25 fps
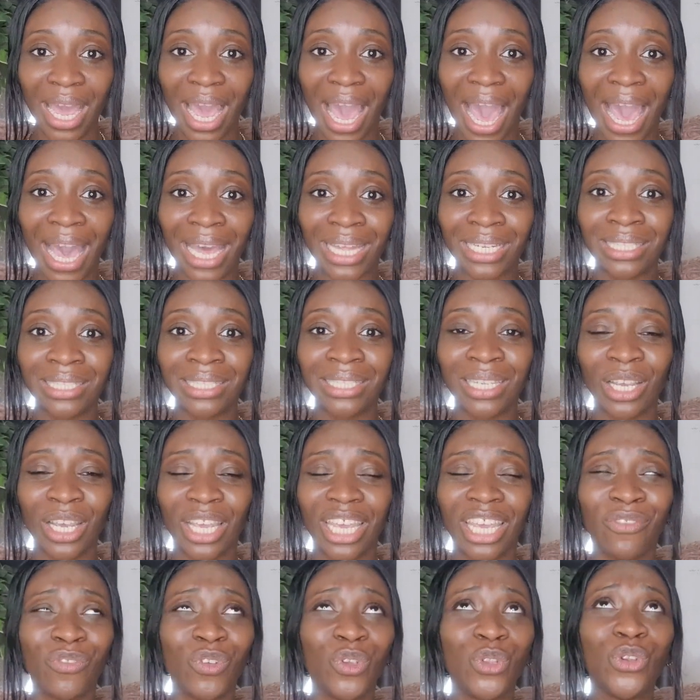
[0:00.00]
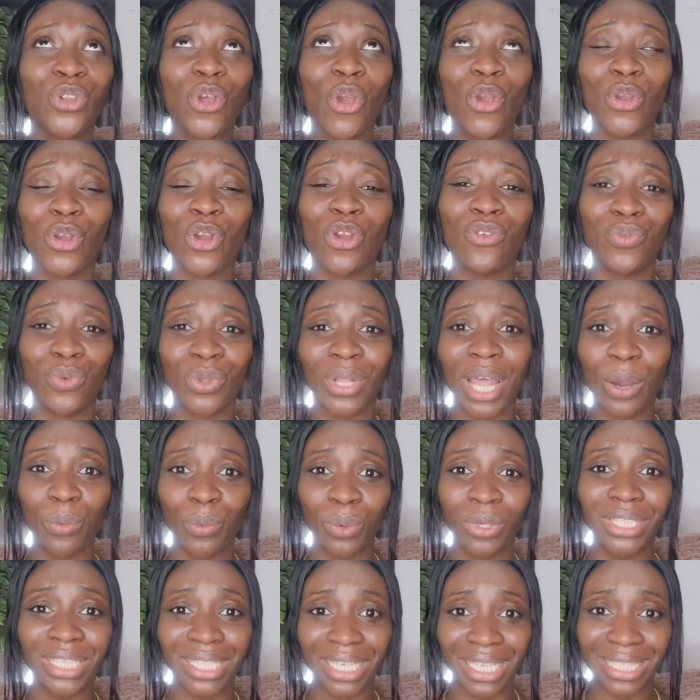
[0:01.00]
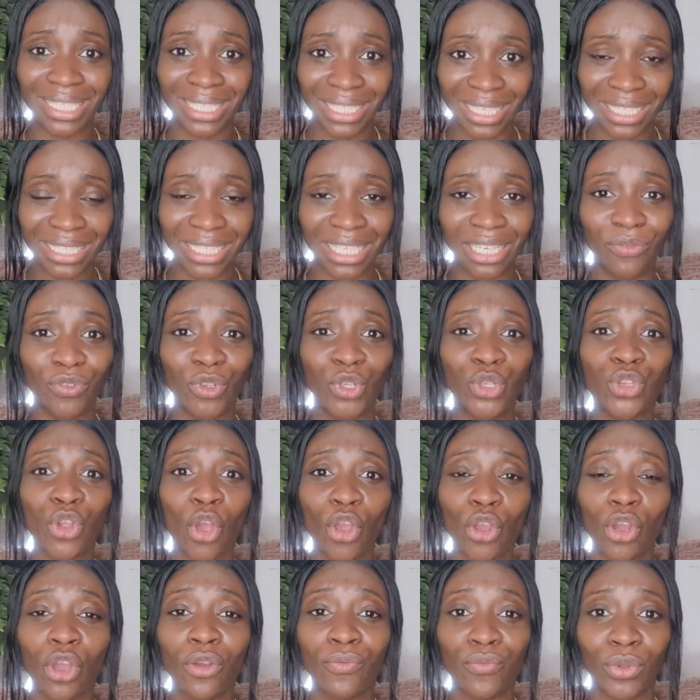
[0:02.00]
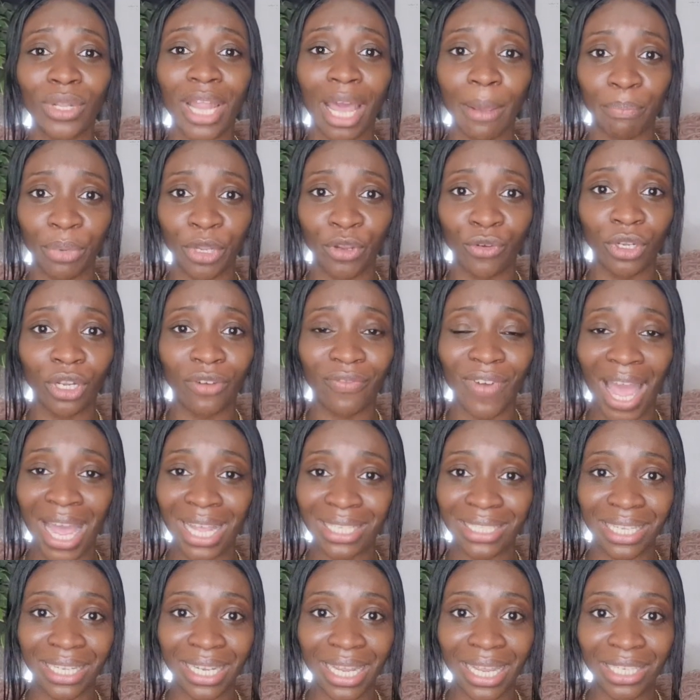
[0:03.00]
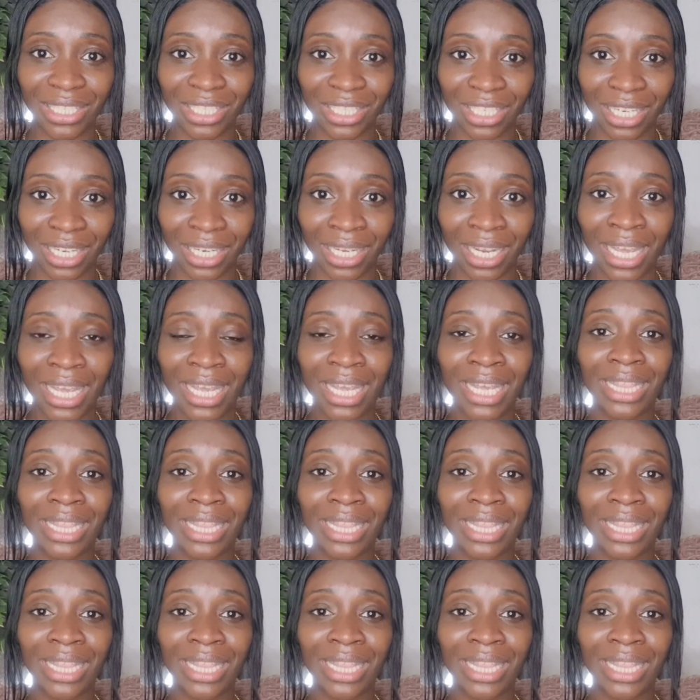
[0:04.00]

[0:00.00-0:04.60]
And if you don't go through that wilderness season, if you don't go through that period of isolation,